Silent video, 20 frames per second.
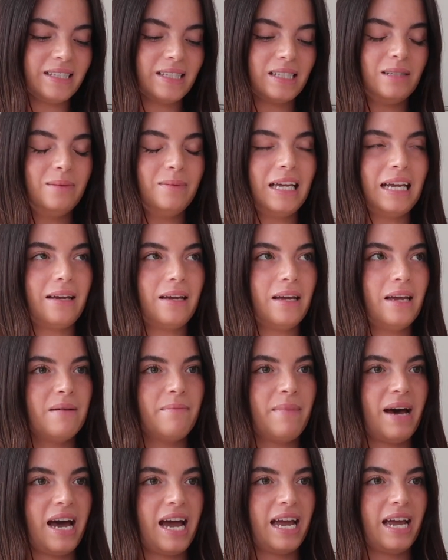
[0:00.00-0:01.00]
This is like
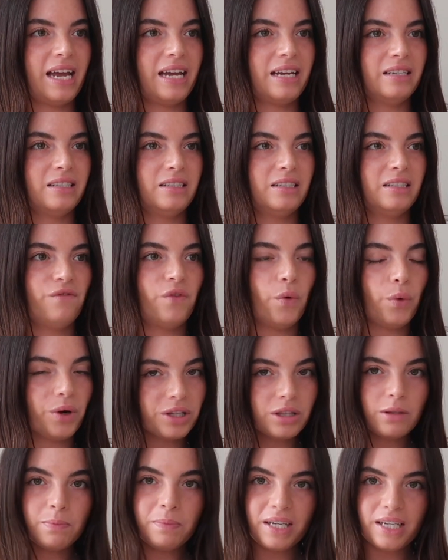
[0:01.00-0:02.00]
my
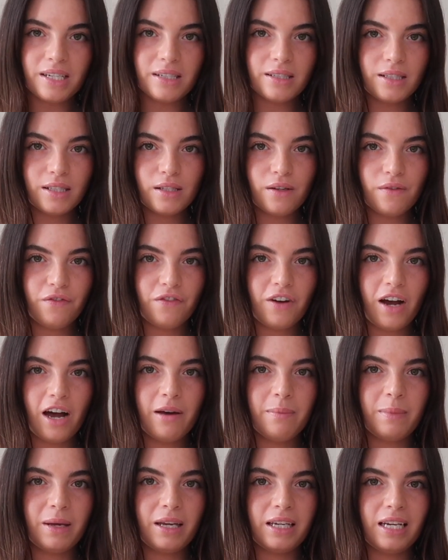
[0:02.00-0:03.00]
fourth piece
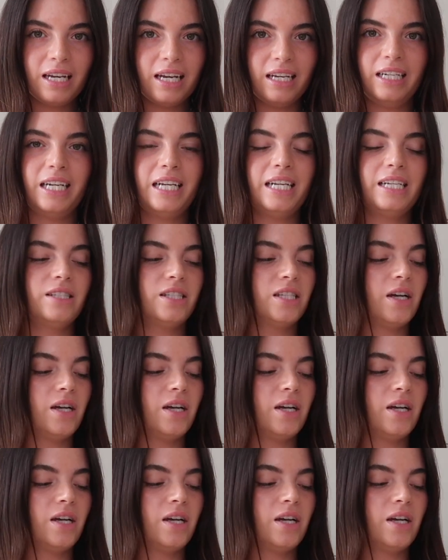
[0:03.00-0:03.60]
from Kidney,